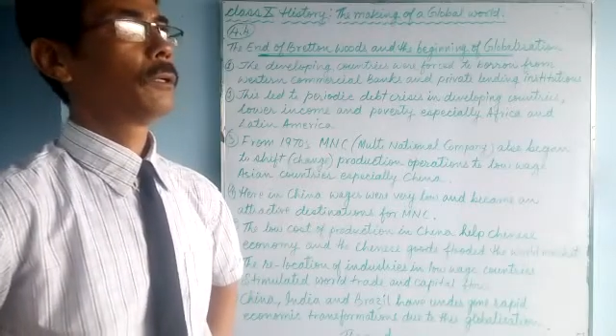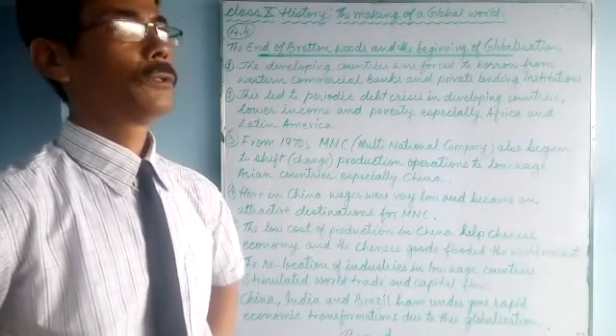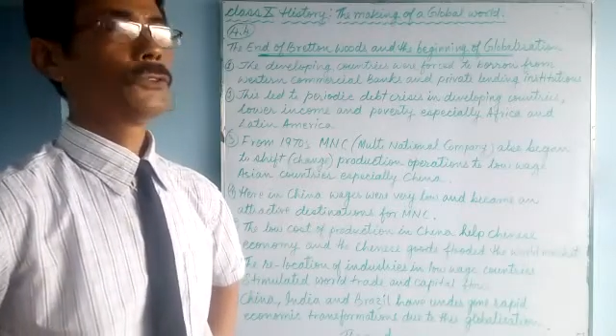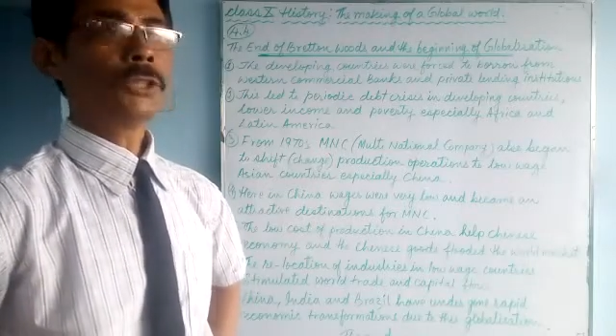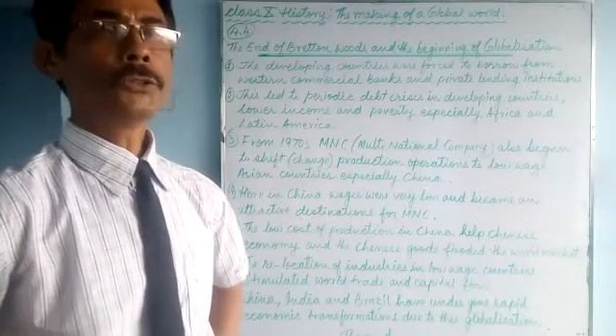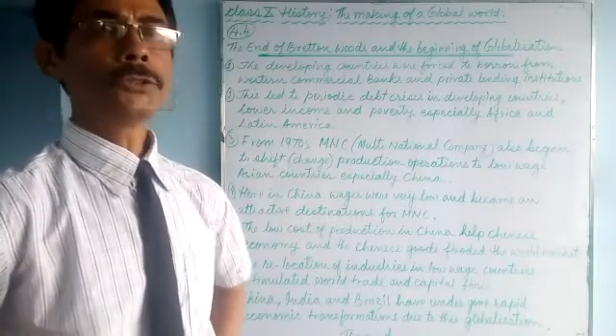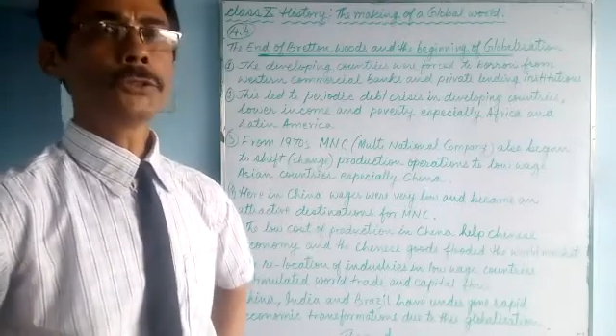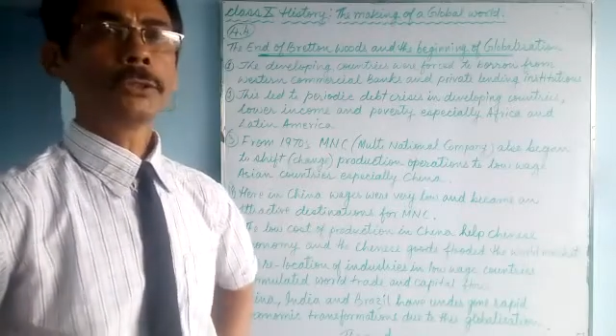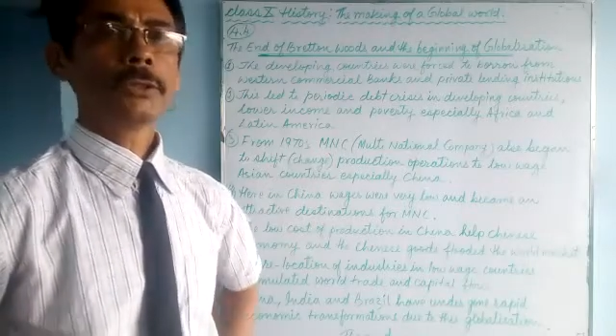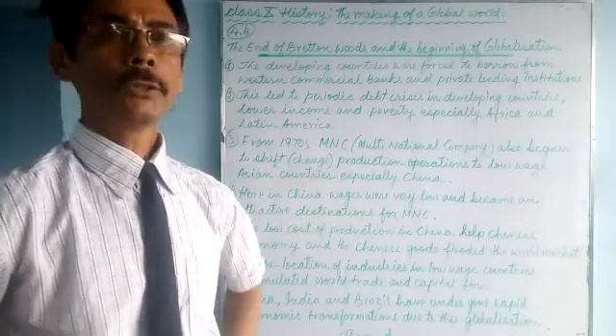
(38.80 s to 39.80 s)
Since
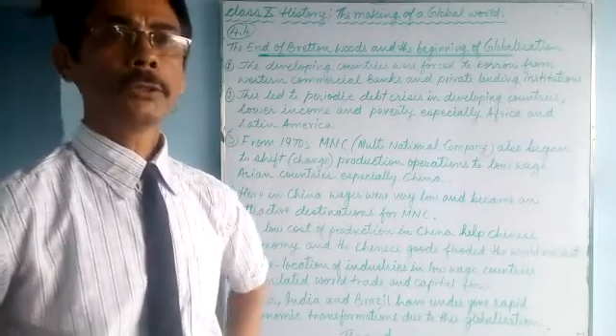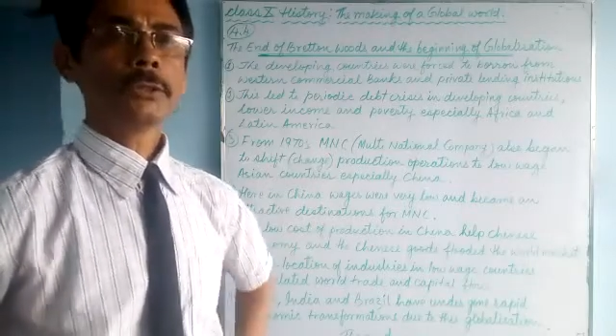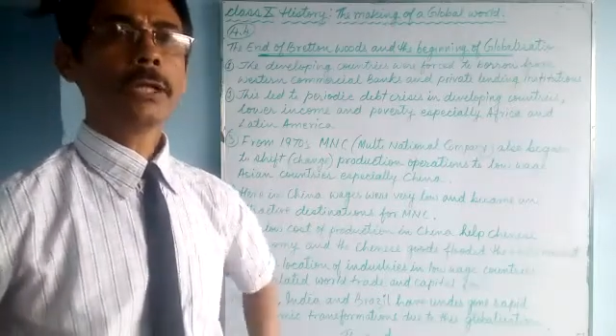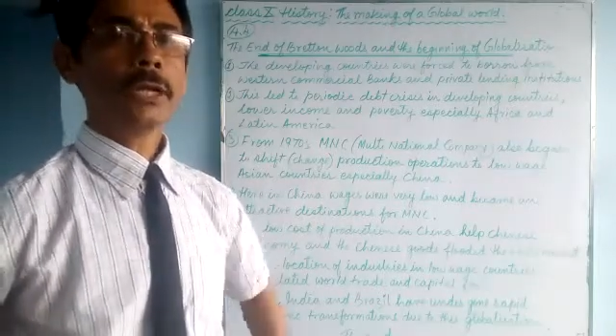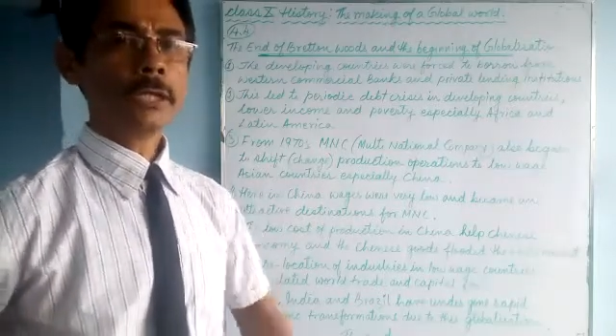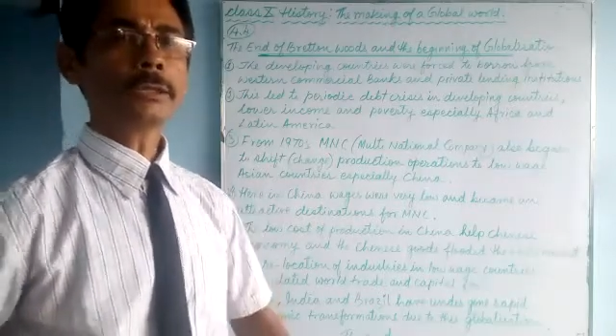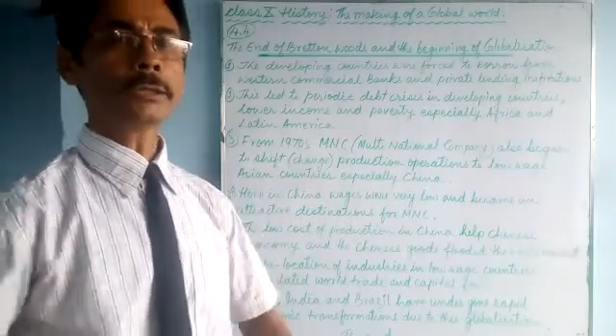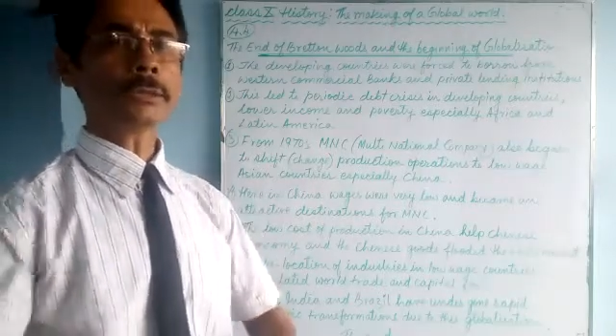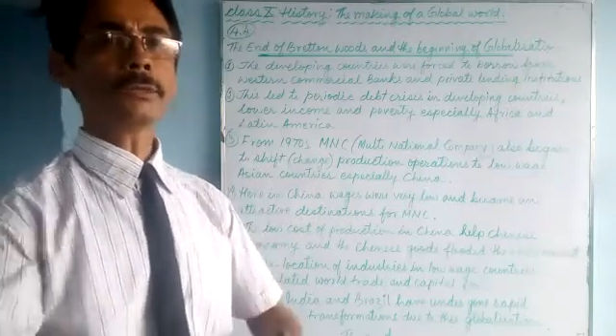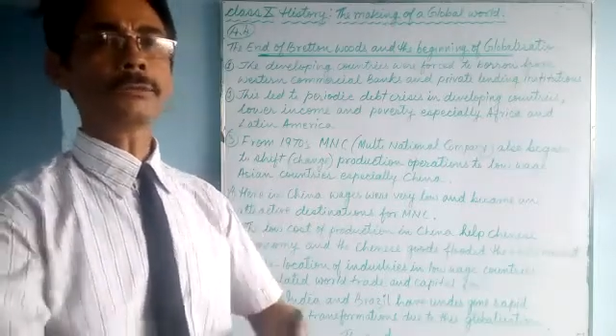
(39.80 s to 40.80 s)
the
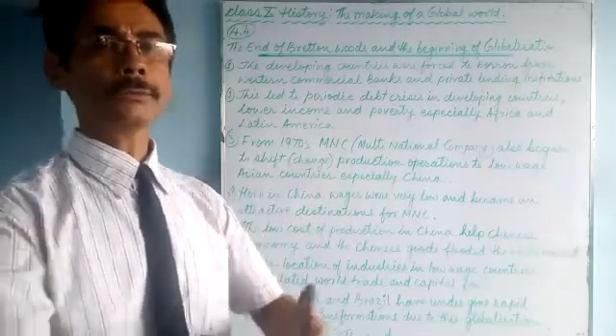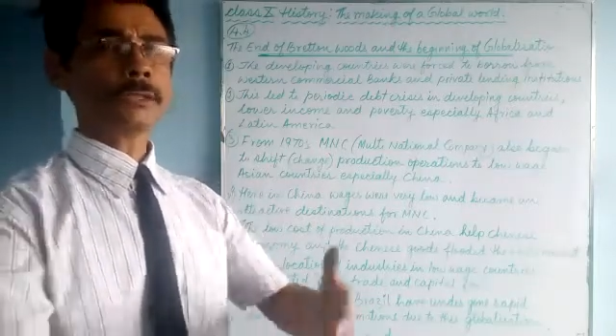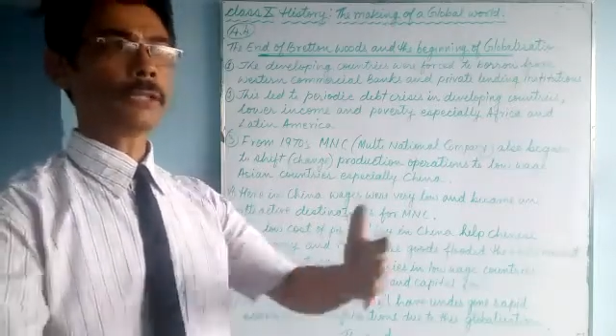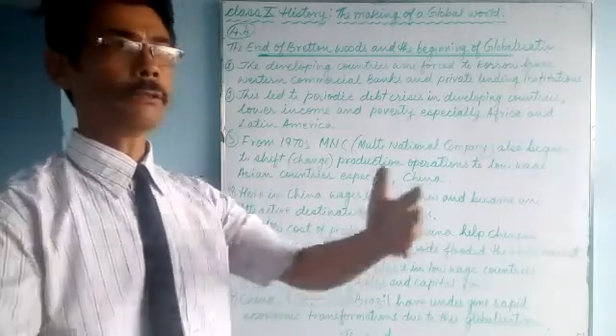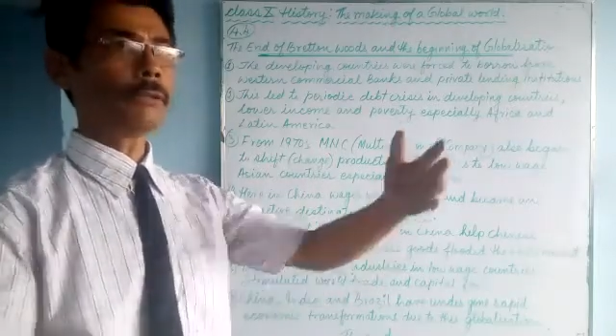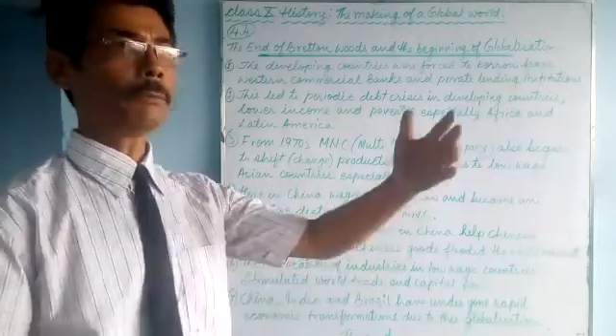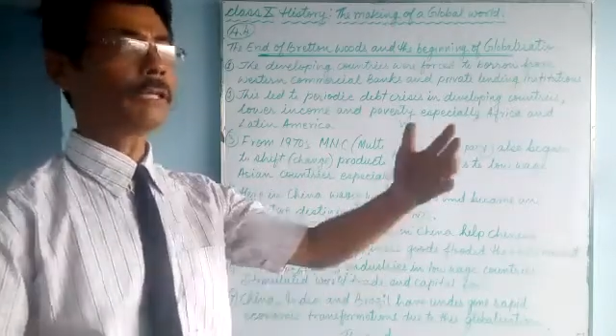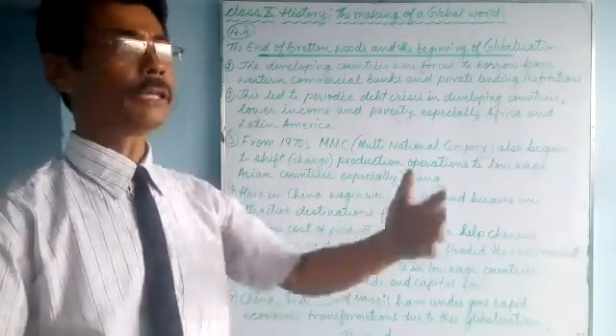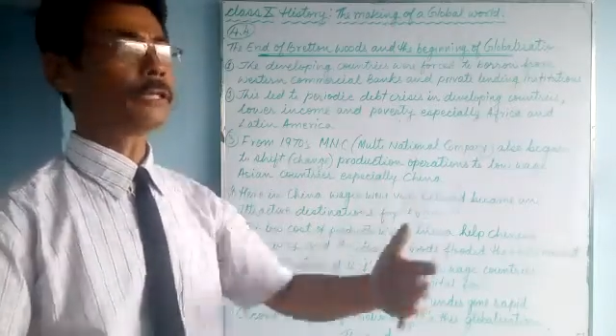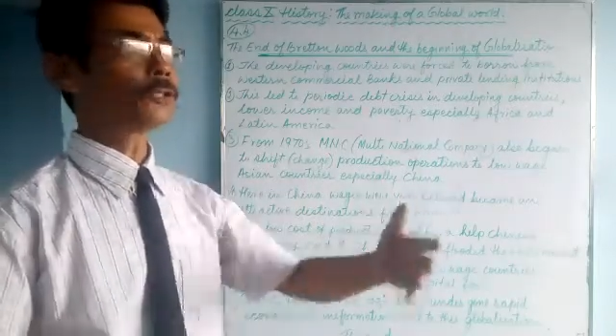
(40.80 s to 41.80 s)
list of the
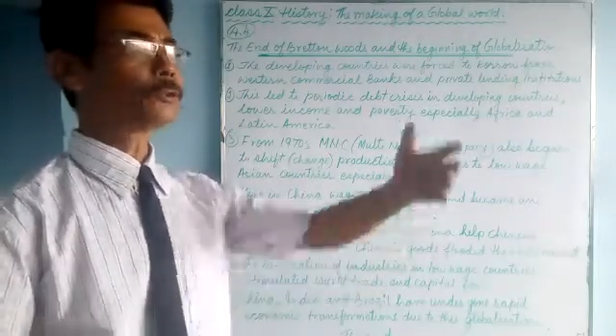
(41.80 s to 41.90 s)
developing countries